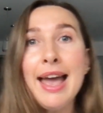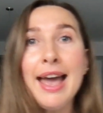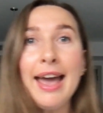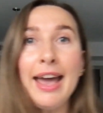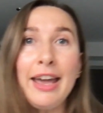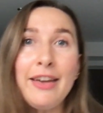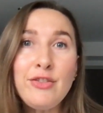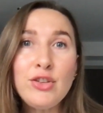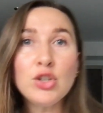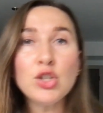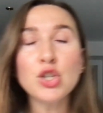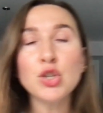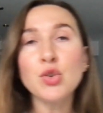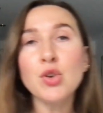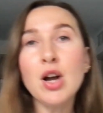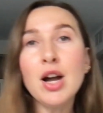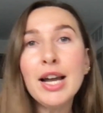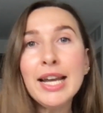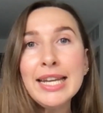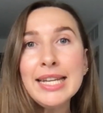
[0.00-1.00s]
have you
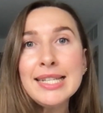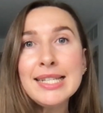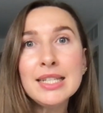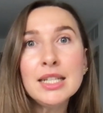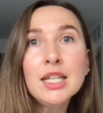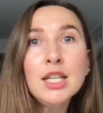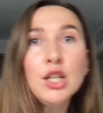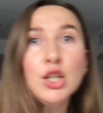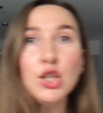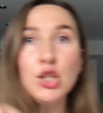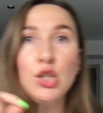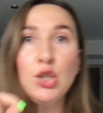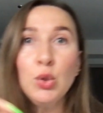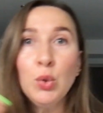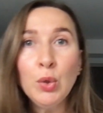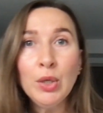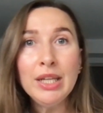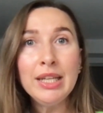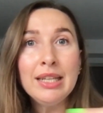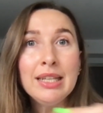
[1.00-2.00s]
tried
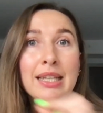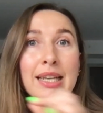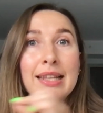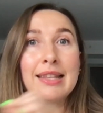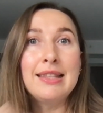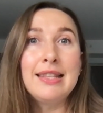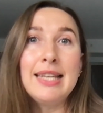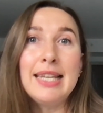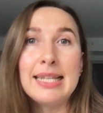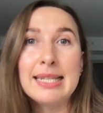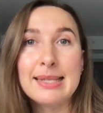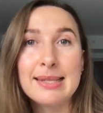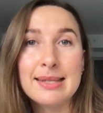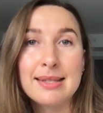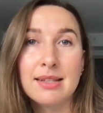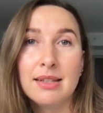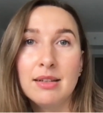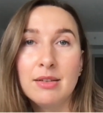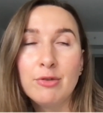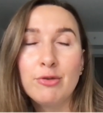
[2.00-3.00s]
doing
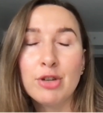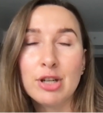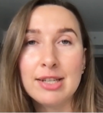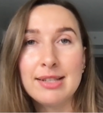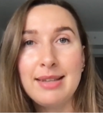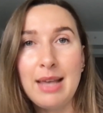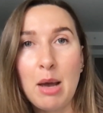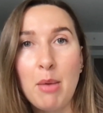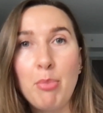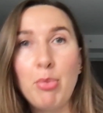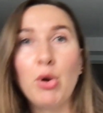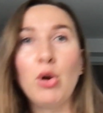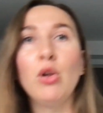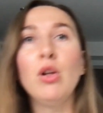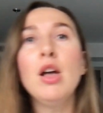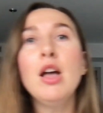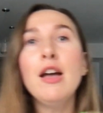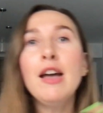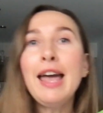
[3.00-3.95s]
this, for example?